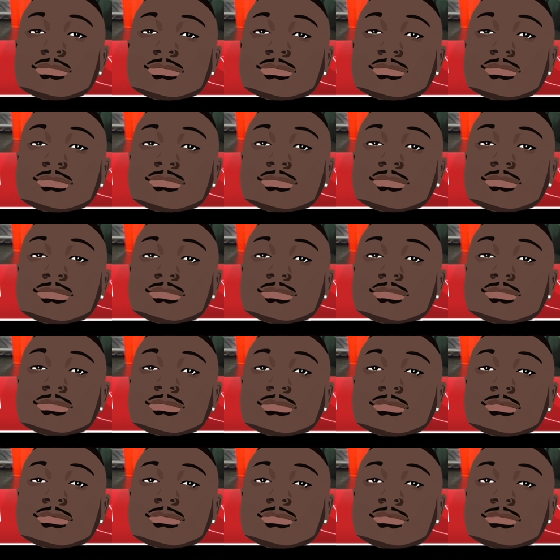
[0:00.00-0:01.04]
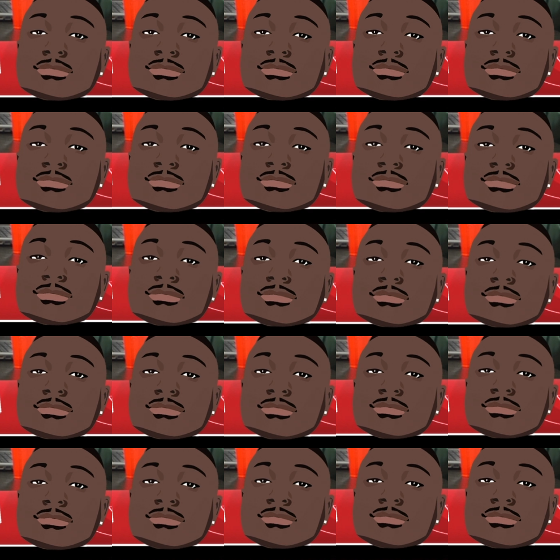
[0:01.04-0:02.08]

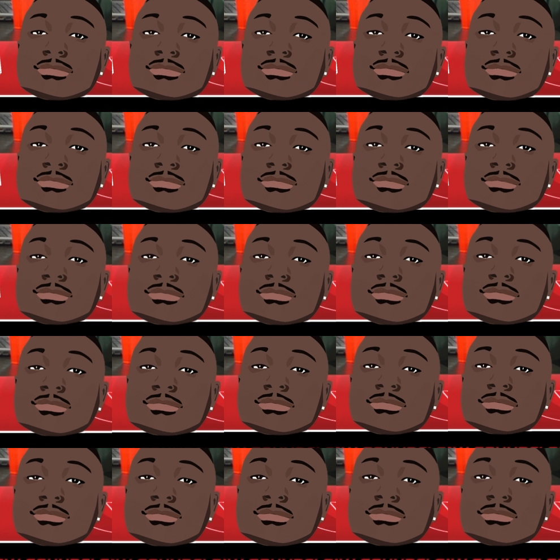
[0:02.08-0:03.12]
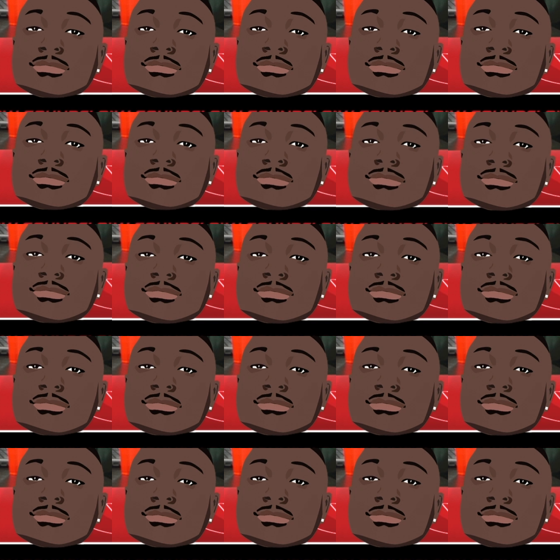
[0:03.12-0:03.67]
This person isn't speaking.